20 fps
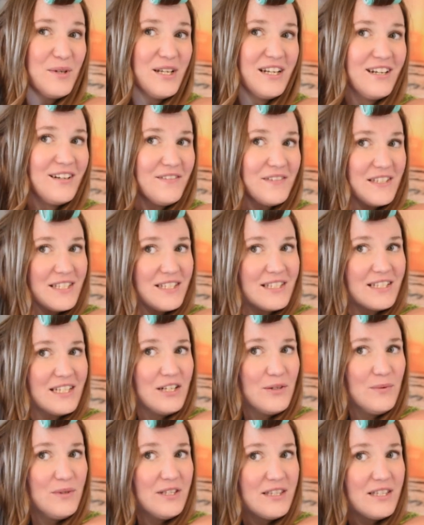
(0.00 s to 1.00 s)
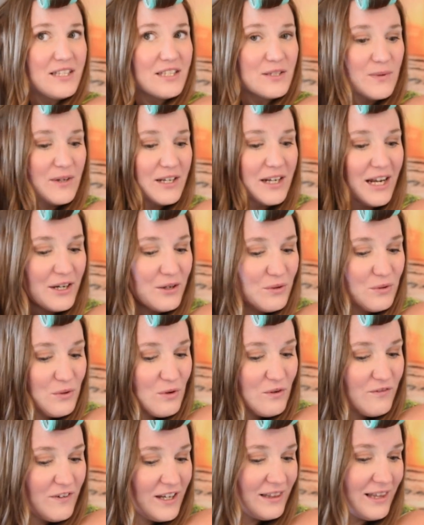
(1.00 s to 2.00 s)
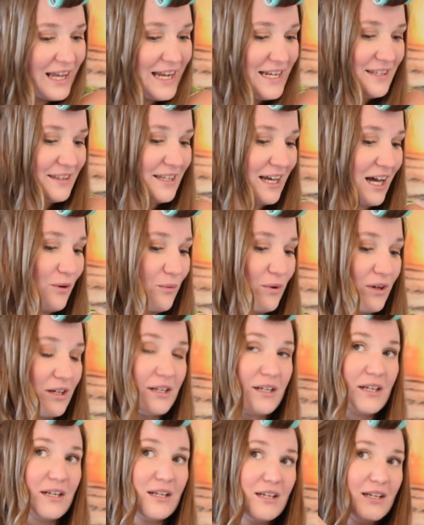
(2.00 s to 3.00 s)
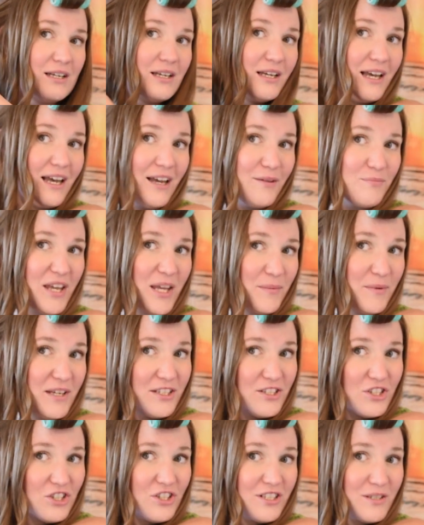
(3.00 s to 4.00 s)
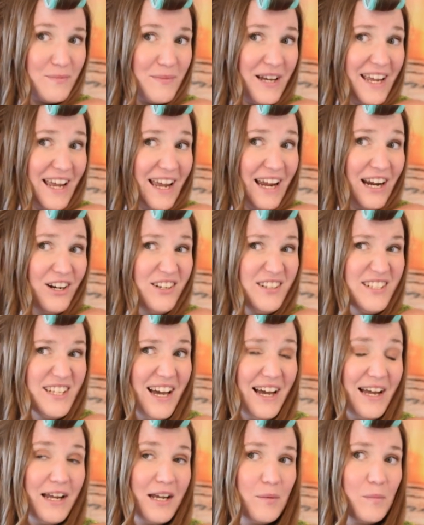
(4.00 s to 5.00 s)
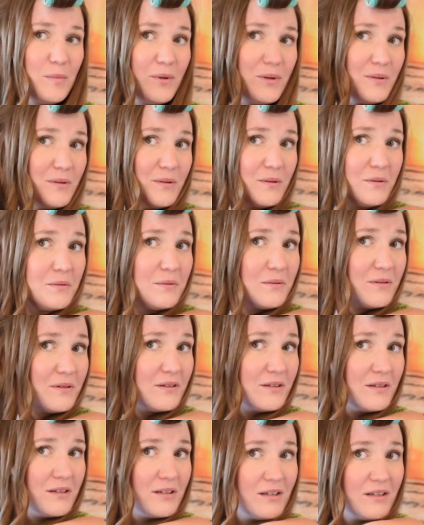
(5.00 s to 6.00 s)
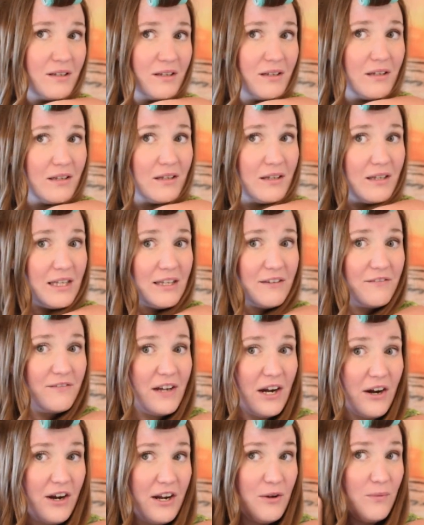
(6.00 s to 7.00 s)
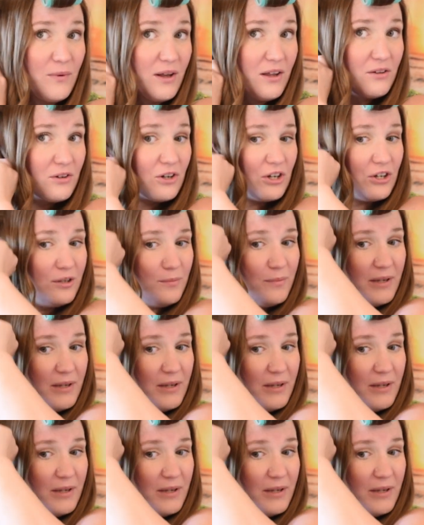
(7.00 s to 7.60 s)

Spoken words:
gonna have to stick with this one. I don't know if I like that one. And maybe it's just my hair type. It very well could